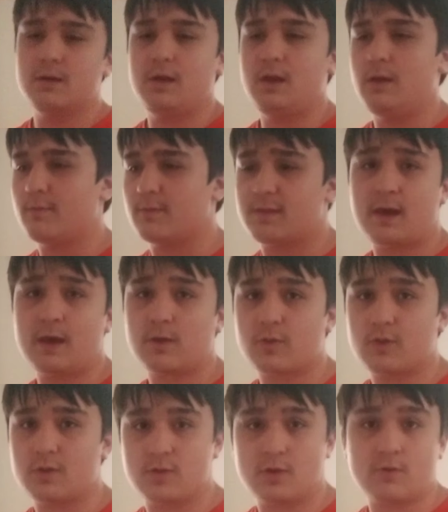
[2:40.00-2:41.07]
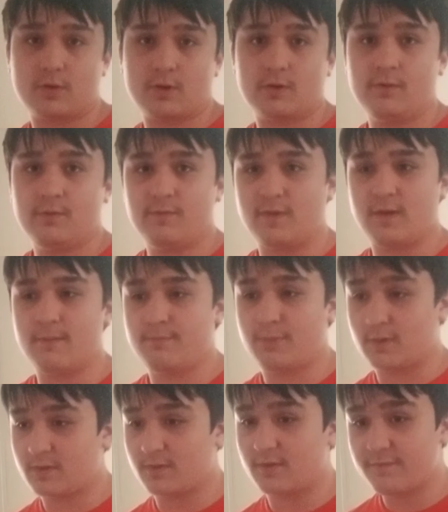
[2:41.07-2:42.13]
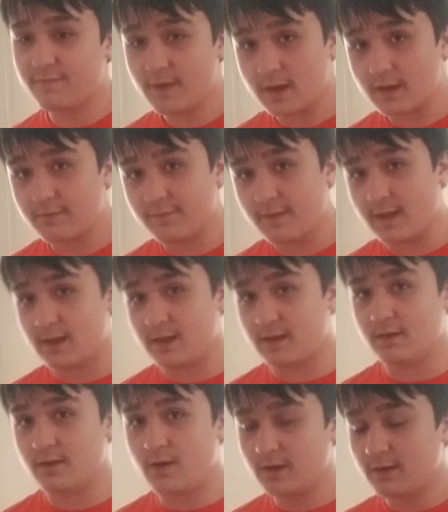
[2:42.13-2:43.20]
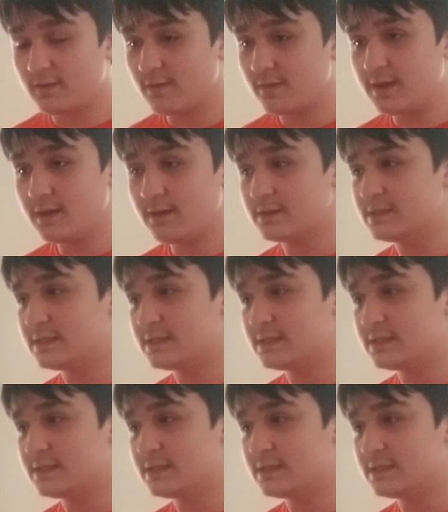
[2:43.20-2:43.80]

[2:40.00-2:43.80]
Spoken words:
it was actually Joker from Persona 5. And honestly,